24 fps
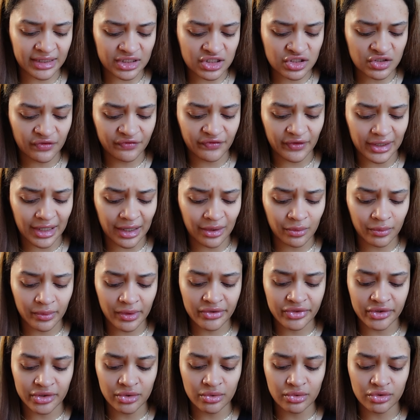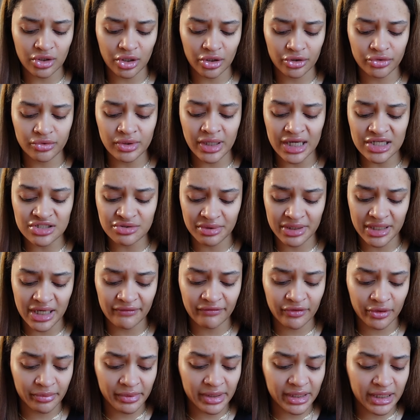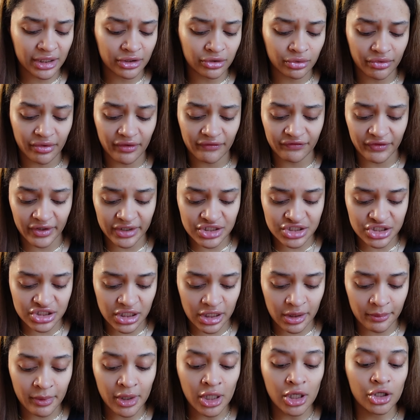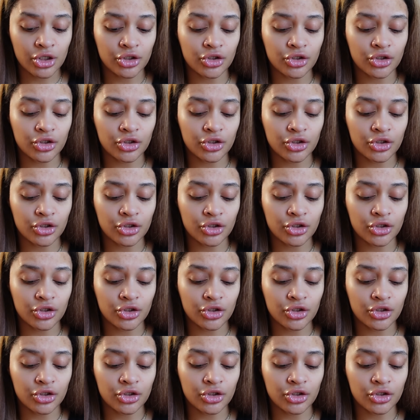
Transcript: that you fell out with and you thought you guys would never rekindle the friendship.